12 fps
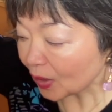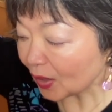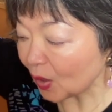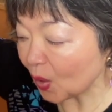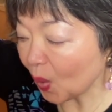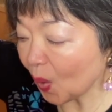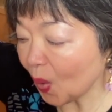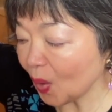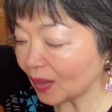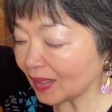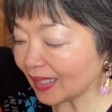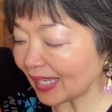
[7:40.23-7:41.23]

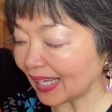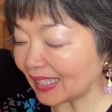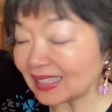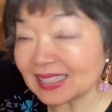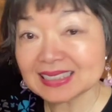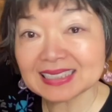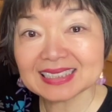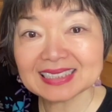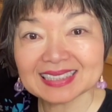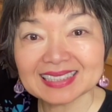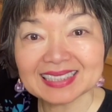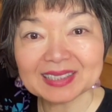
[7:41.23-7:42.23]
long, and this is
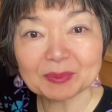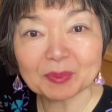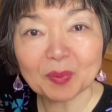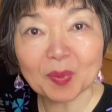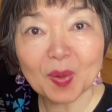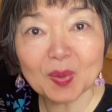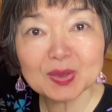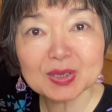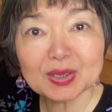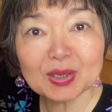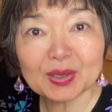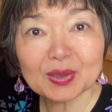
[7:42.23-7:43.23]
the
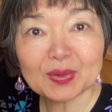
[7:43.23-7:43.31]
most